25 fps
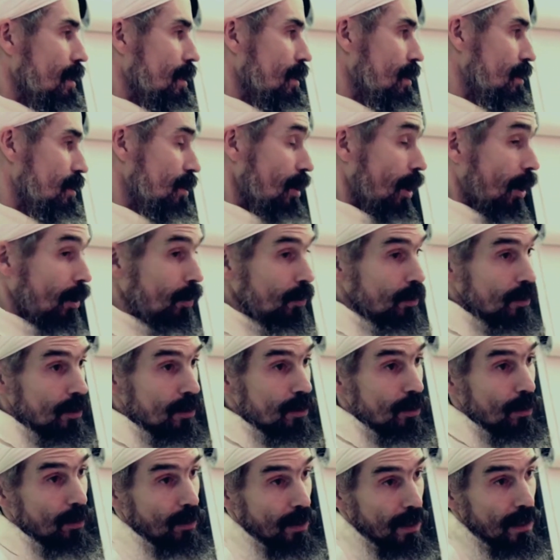yoga
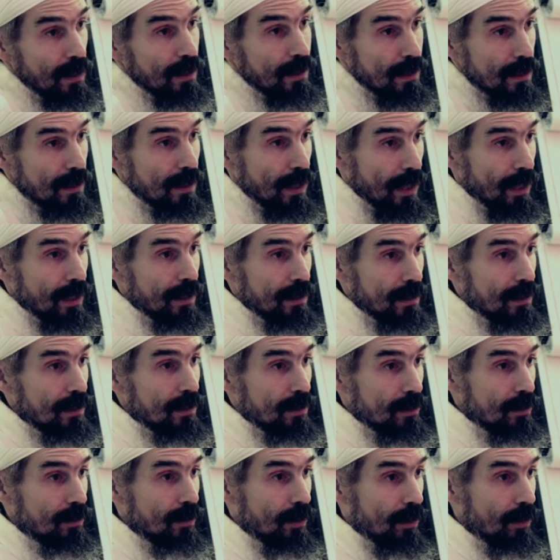to an extent,
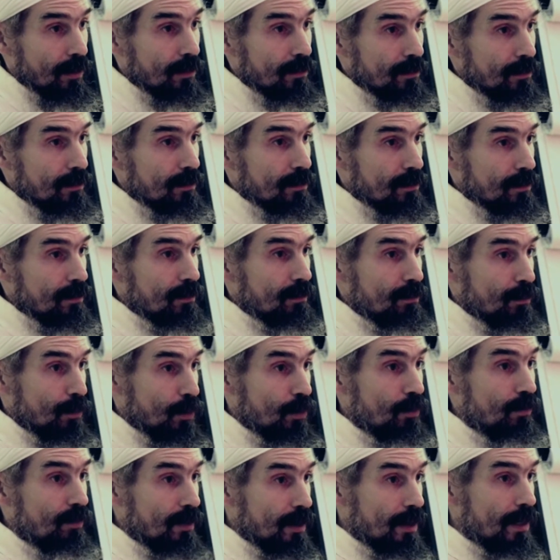you know,
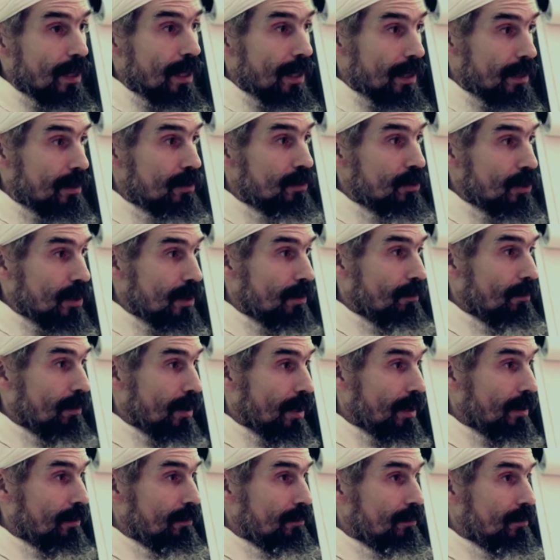moving the energy
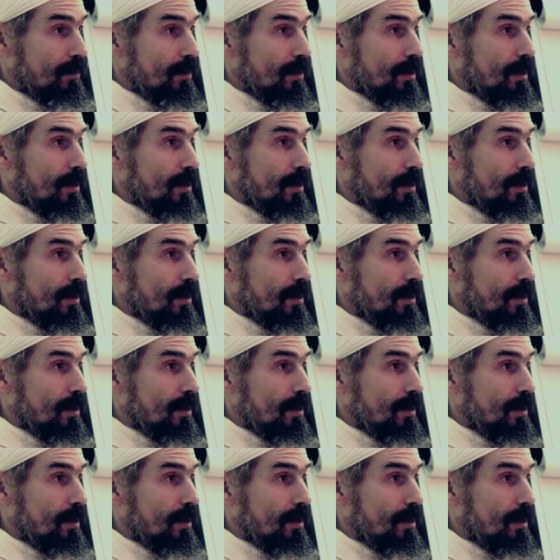around.